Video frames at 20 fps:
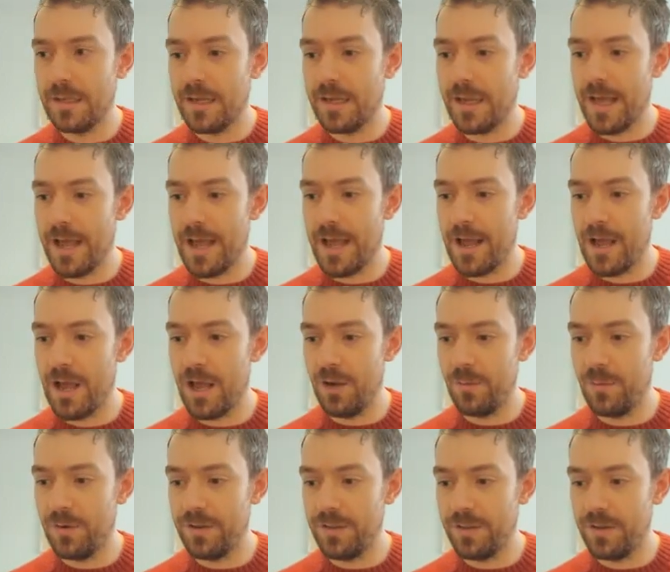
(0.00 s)

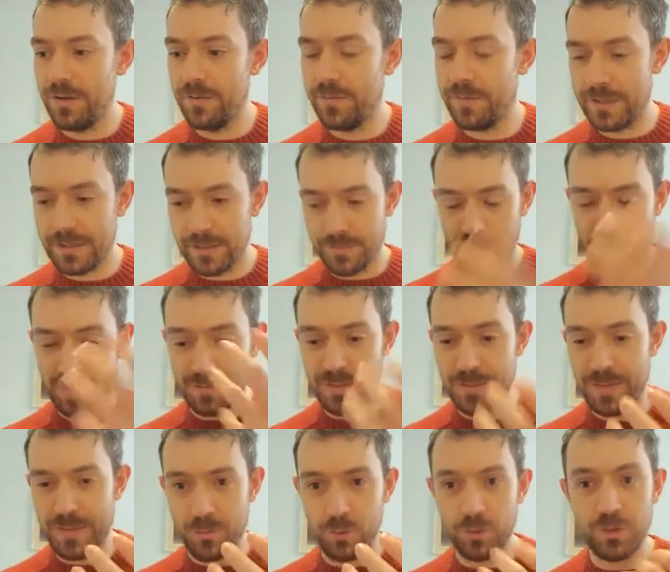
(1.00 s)
where the faces becomes a
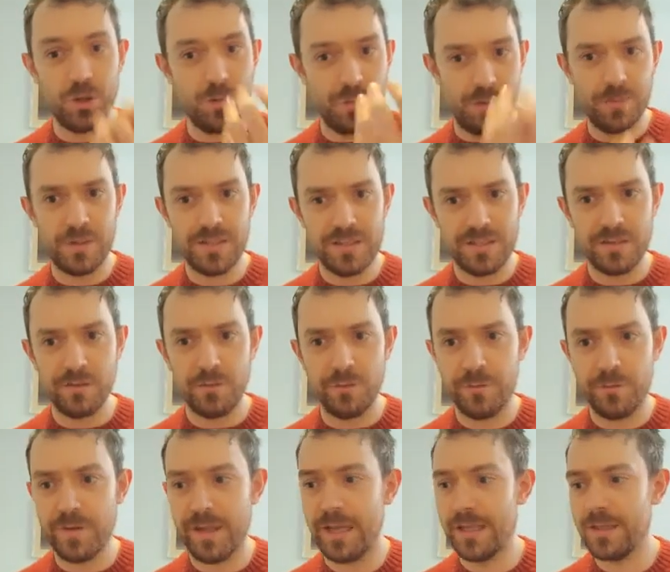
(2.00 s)
bit more human but still
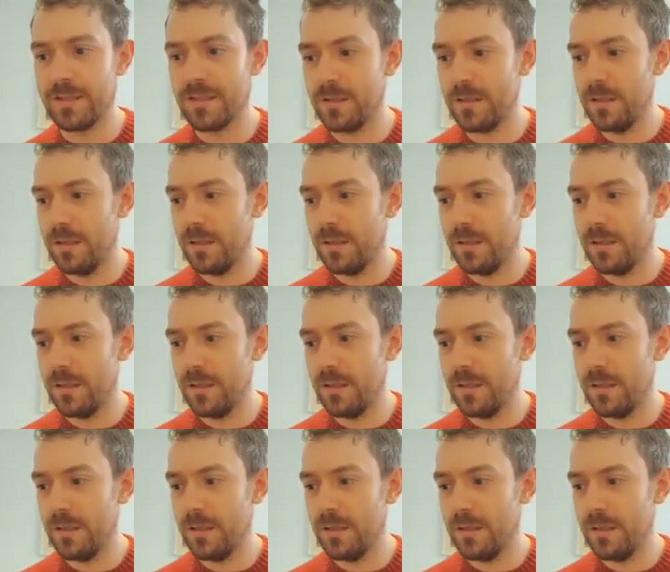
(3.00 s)
fixed.